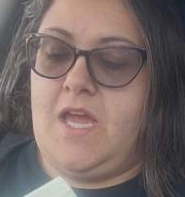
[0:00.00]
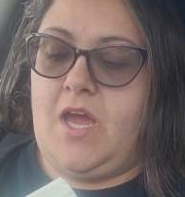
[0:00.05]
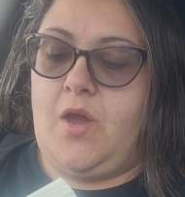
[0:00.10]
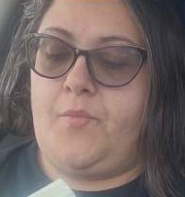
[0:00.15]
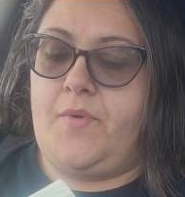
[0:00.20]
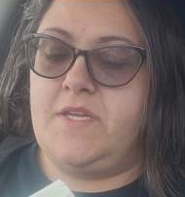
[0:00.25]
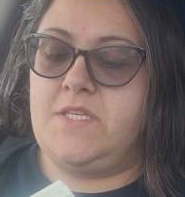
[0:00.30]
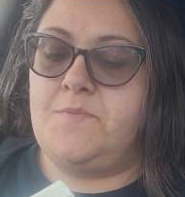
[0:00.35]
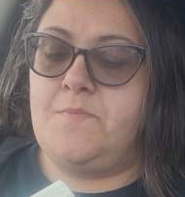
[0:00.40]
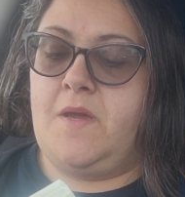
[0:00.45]
I
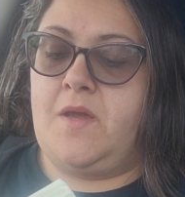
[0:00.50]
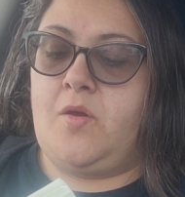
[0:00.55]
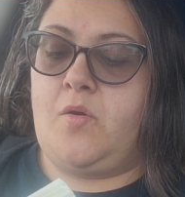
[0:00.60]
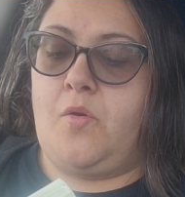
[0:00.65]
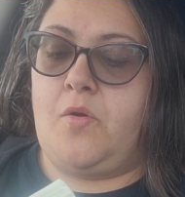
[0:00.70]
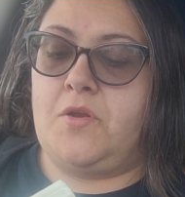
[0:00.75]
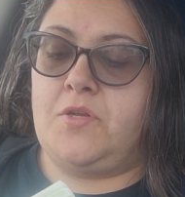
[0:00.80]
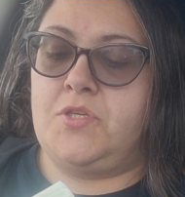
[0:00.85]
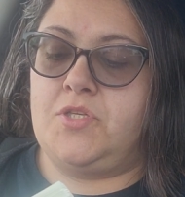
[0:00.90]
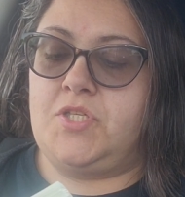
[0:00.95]
wis my
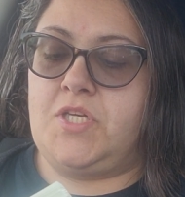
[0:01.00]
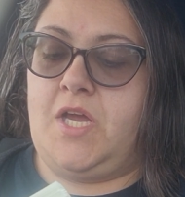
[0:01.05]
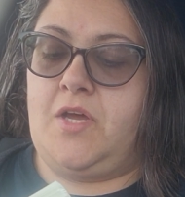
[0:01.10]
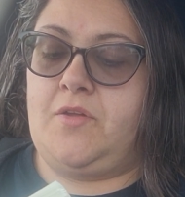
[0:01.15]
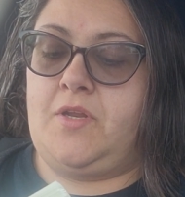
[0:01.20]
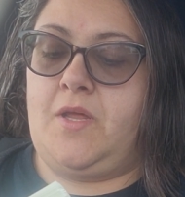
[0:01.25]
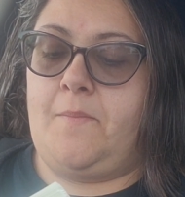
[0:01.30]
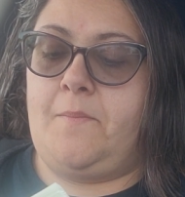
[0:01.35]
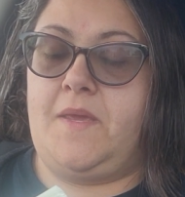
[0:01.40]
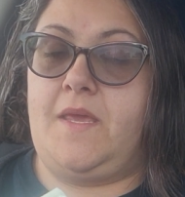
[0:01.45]
courtin'
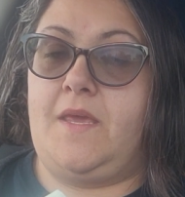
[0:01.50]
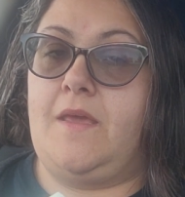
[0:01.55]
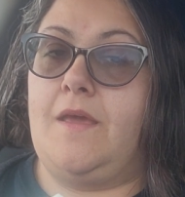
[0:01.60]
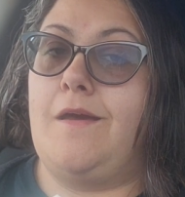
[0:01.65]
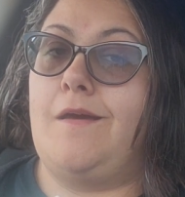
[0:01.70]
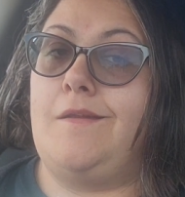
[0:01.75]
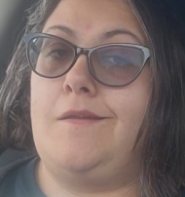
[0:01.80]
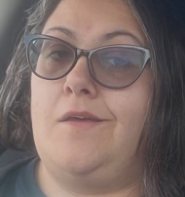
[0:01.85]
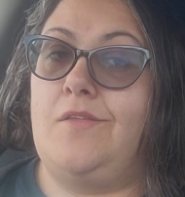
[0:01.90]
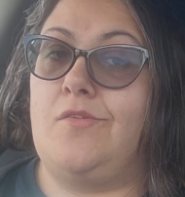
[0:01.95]
shall not
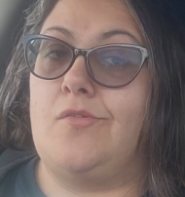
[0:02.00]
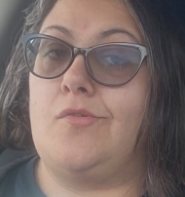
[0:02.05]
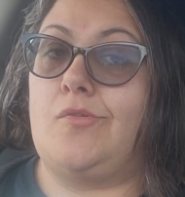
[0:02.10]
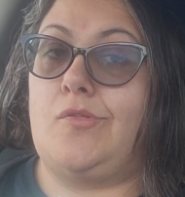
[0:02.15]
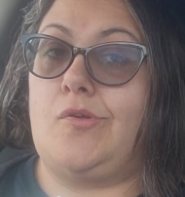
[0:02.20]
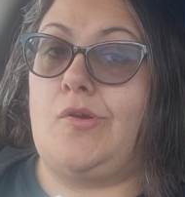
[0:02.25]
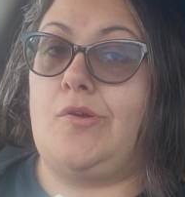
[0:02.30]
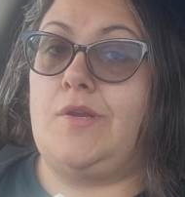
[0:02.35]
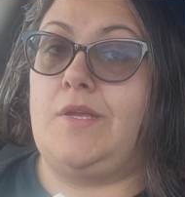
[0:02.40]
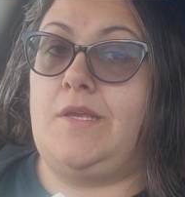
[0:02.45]
be another
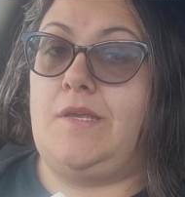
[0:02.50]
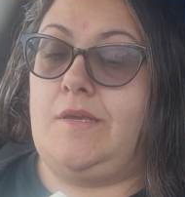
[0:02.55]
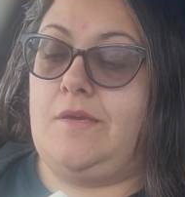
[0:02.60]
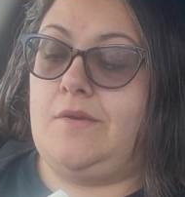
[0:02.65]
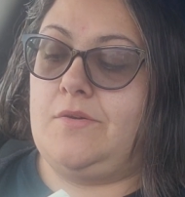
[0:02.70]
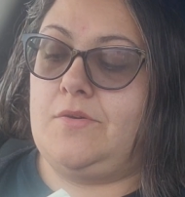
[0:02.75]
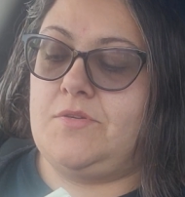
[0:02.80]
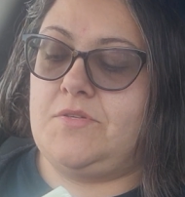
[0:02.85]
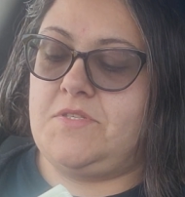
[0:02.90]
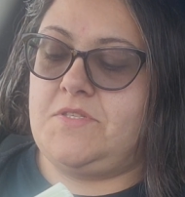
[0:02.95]
30
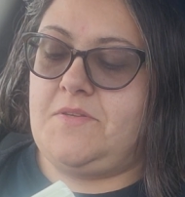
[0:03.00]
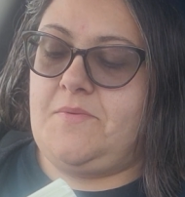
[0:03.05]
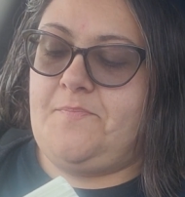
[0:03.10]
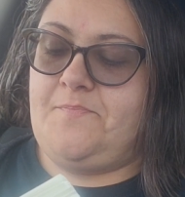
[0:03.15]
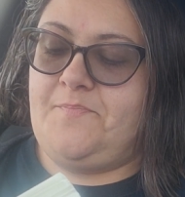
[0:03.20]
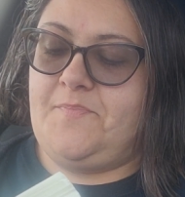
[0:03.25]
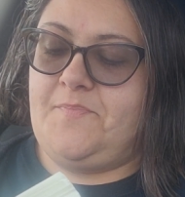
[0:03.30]
years.